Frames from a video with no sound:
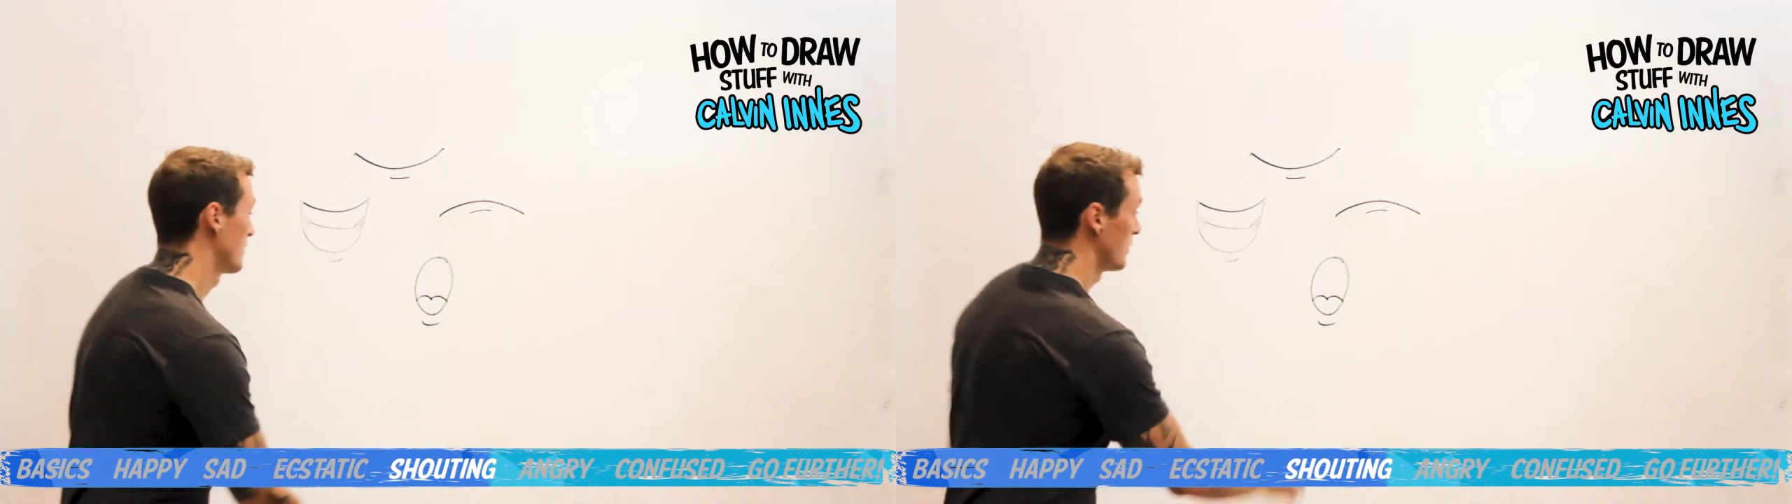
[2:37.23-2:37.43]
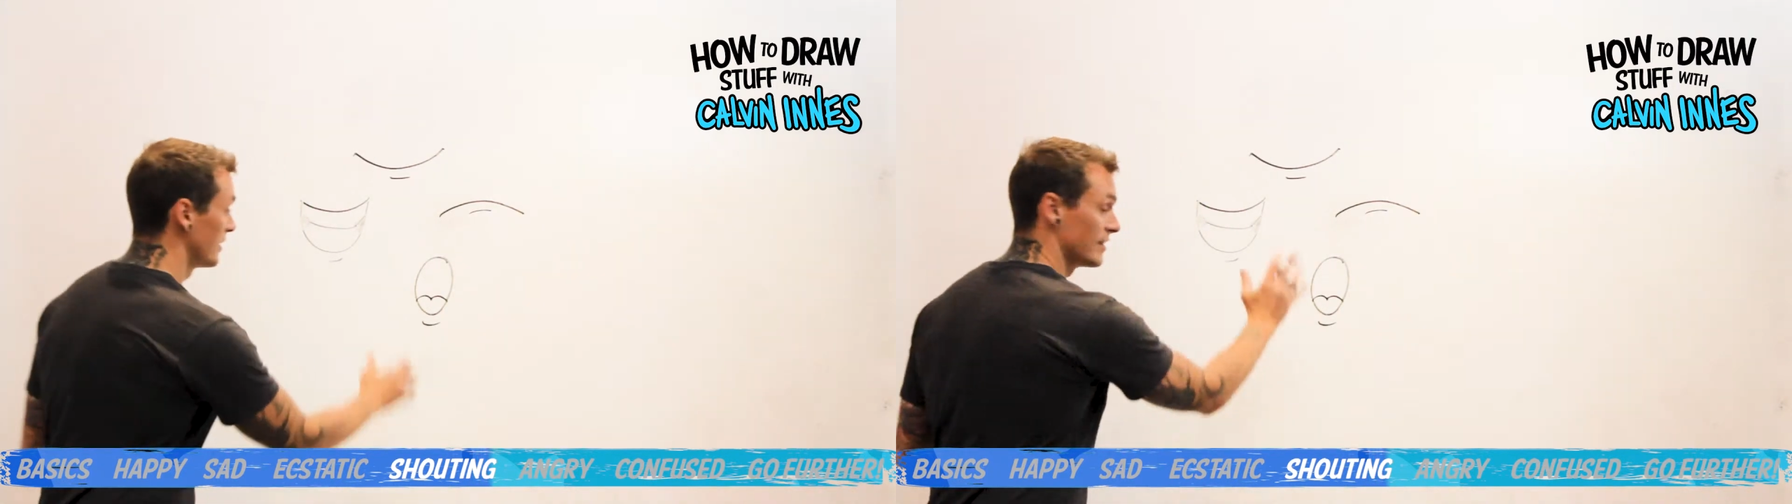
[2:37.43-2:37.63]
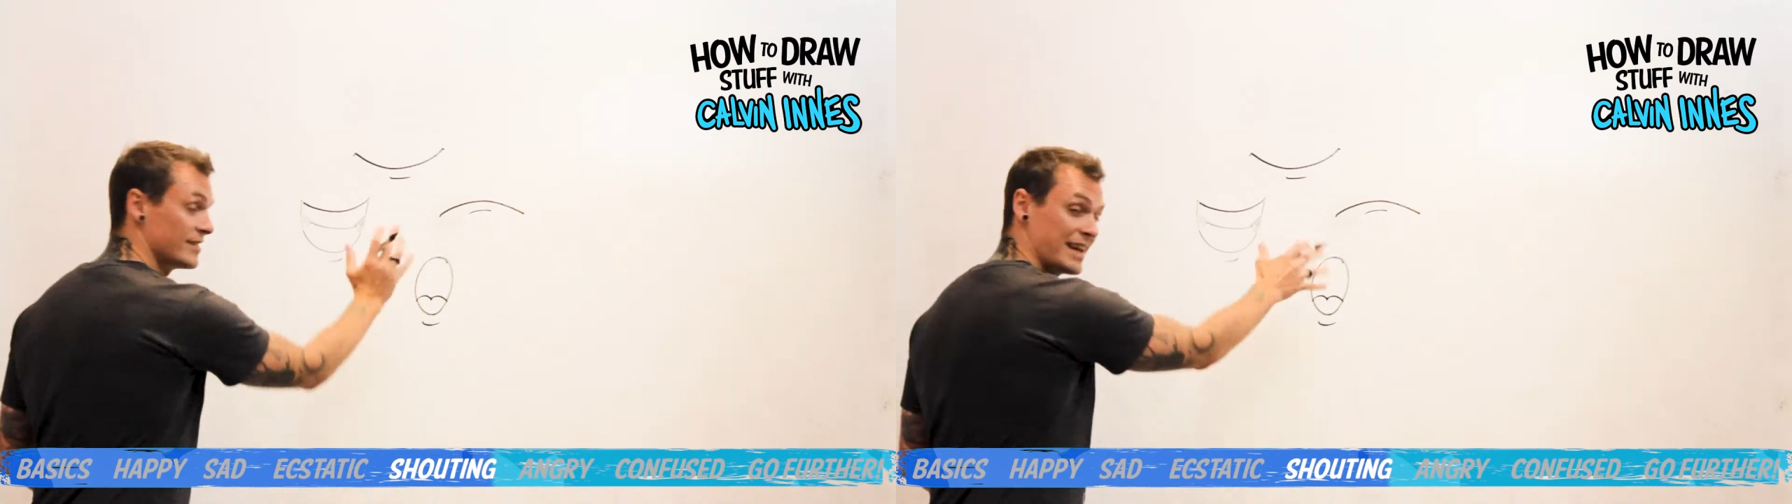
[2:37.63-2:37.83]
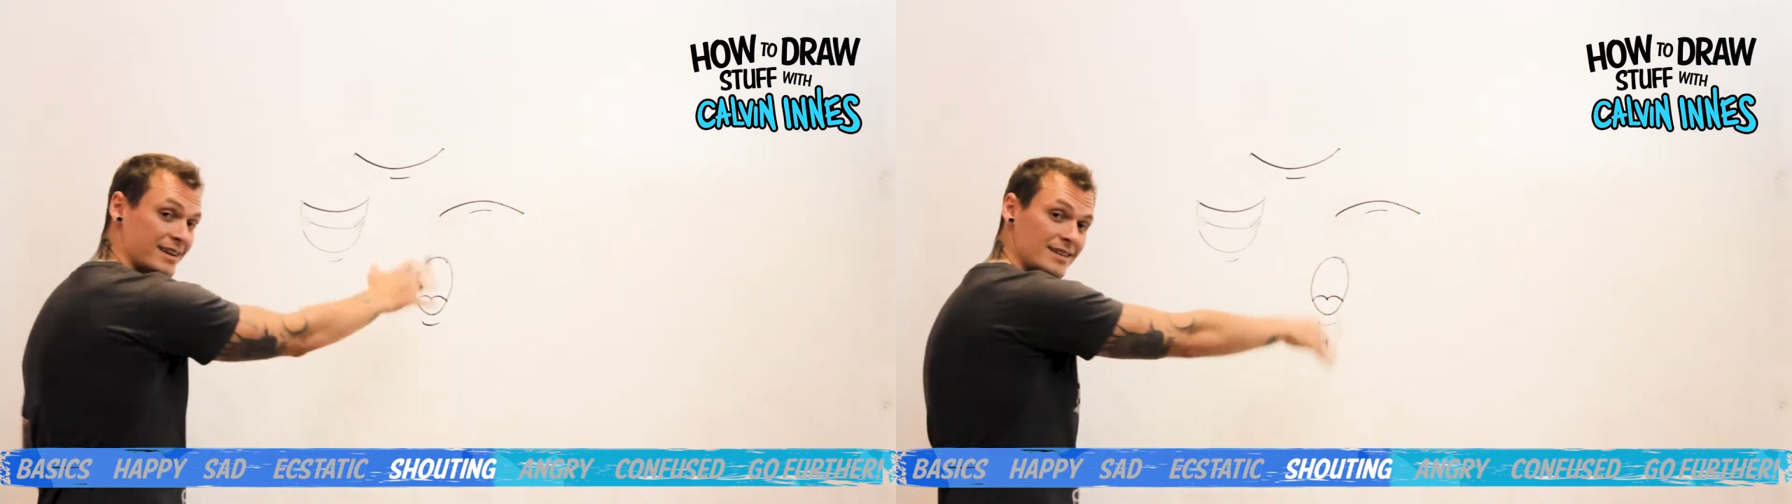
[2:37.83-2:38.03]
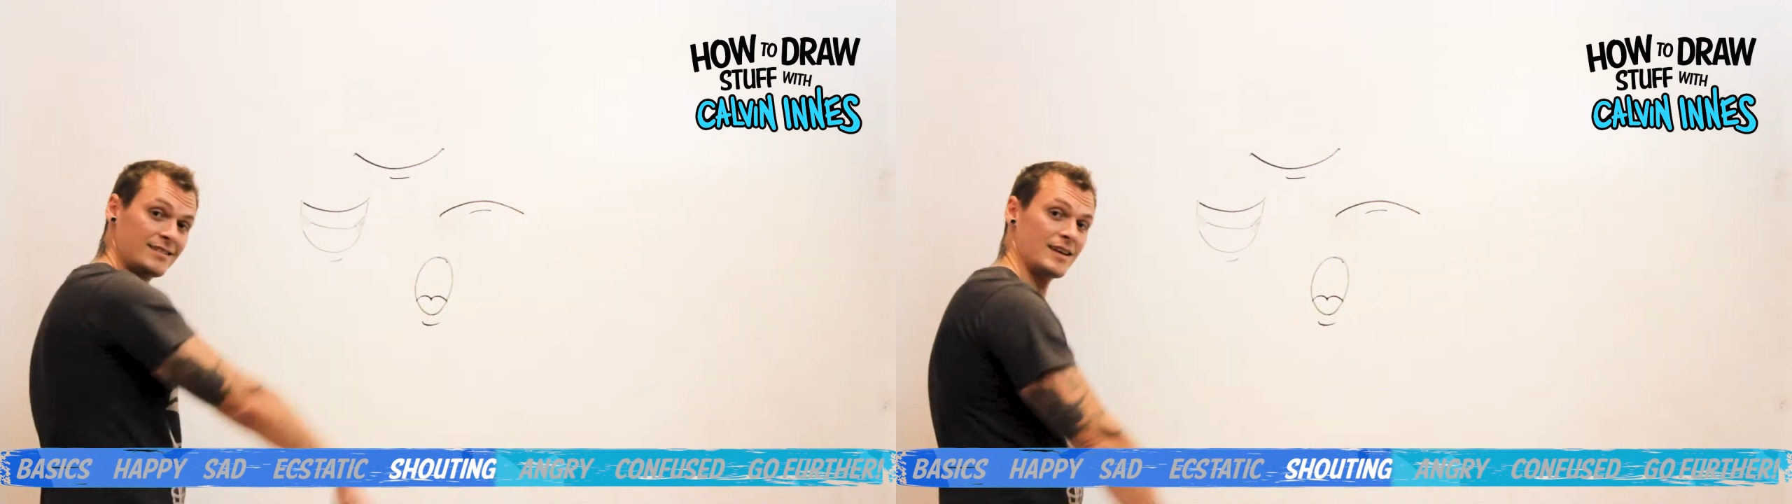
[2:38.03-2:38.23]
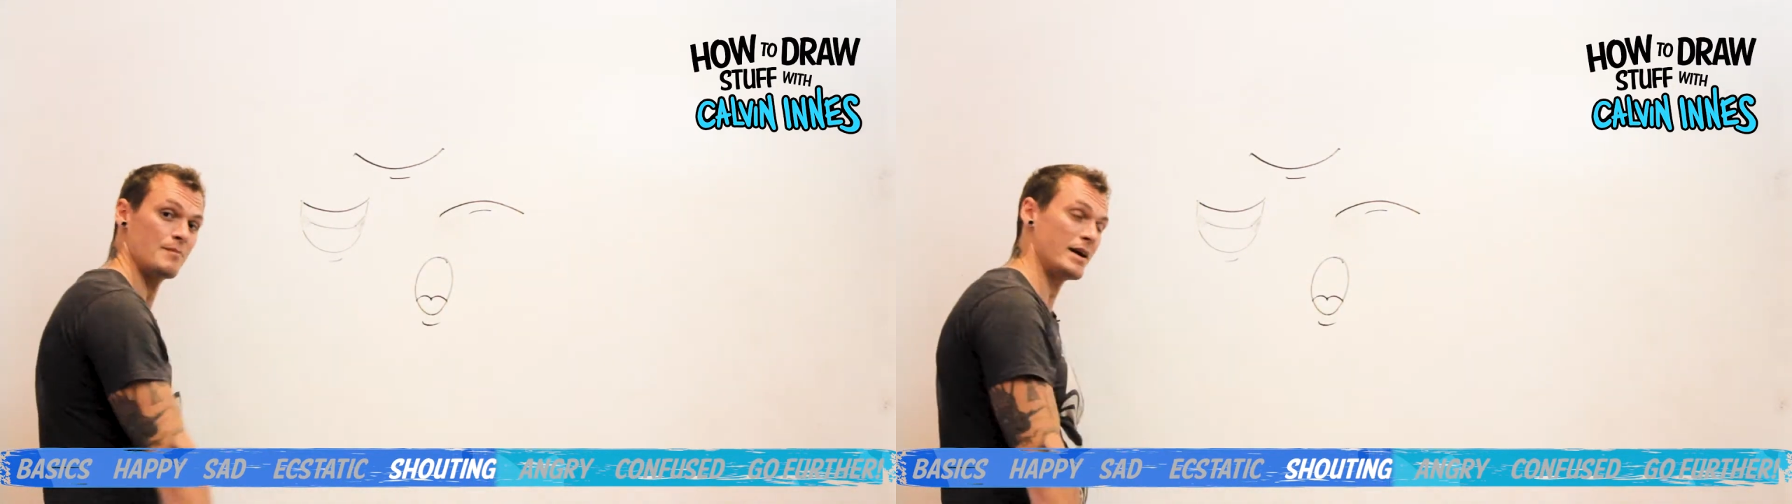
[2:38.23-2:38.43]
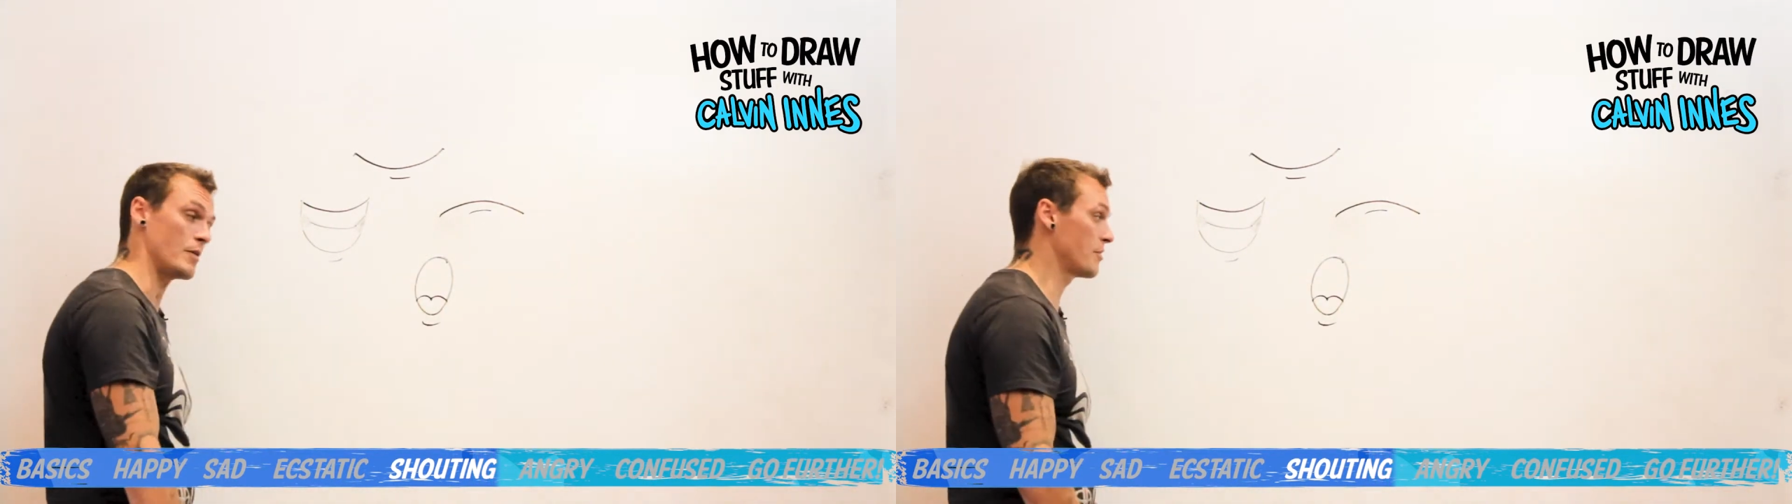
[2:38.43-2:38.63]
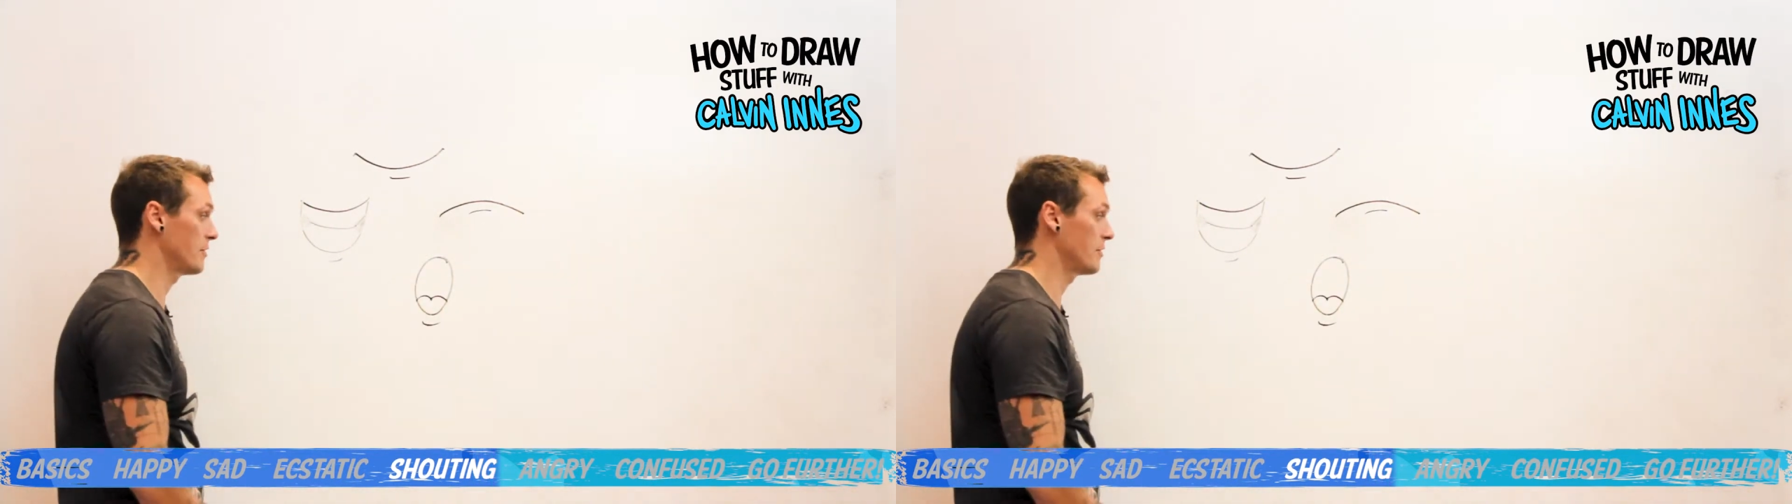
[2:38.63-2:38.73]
But it's exactly the same mouth.